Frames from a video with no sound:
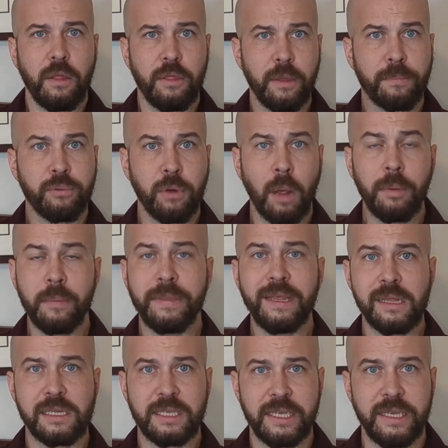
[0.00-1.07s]
The
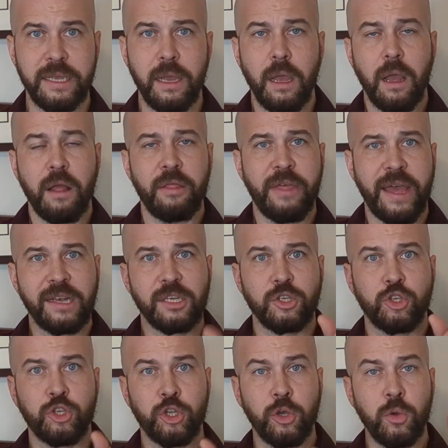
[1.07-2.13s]
probability that
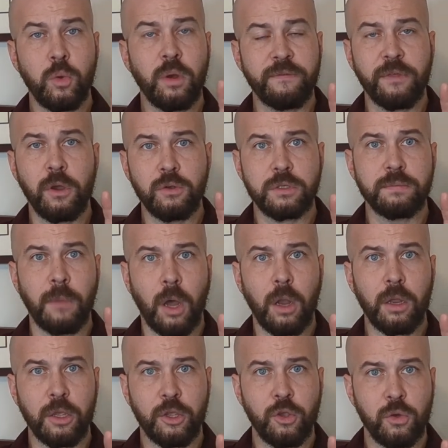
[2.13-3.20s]
two of those
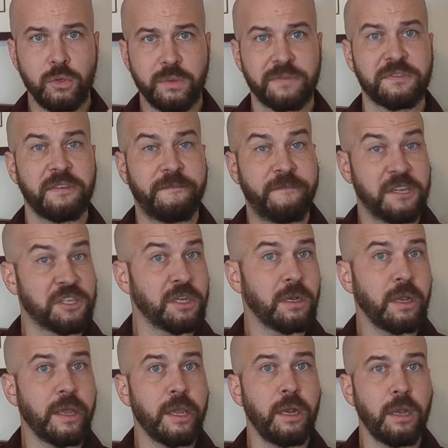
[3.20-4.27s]
molecules of
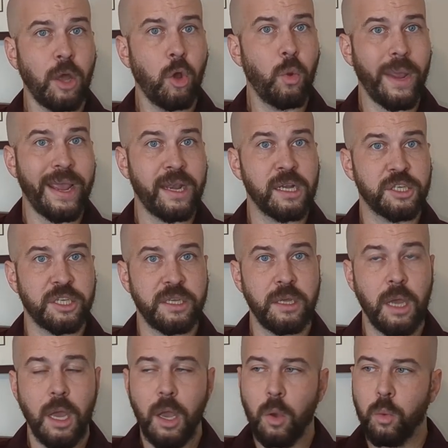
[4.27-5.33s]
sufficiently low
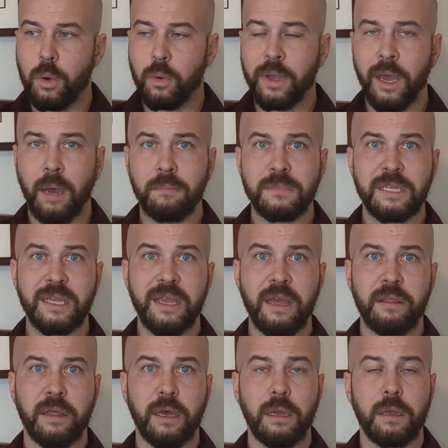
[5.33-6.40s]
energy will come
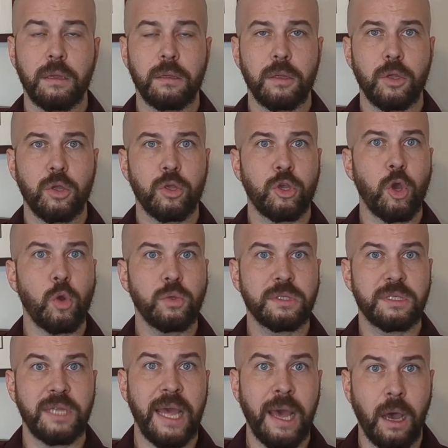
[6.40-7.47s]
together
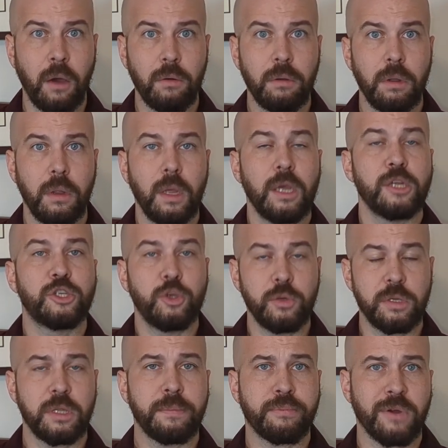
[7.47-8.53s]
goes down due
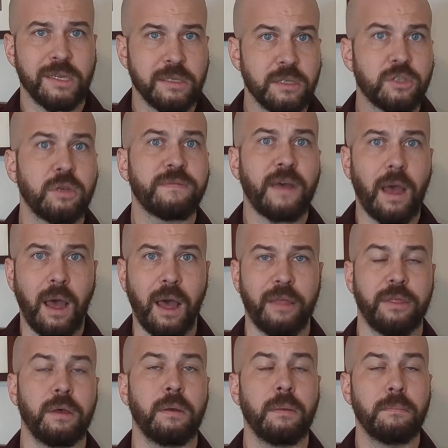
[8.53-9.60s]
to the presence of
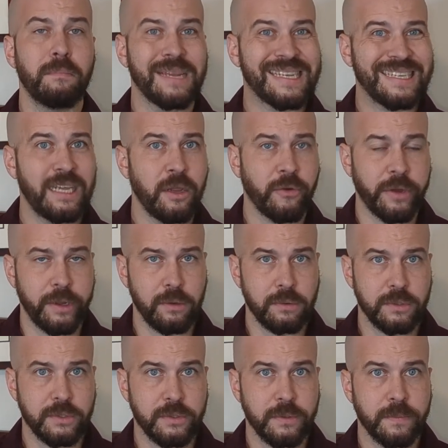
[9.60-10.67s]
other
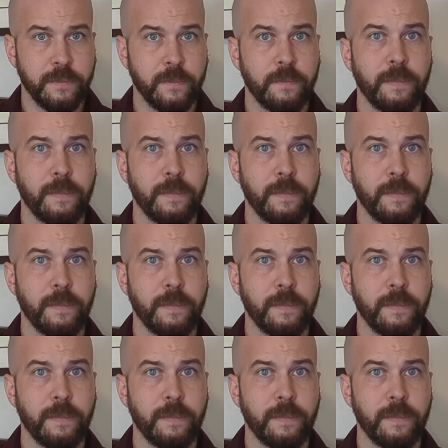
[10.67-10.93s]
materials.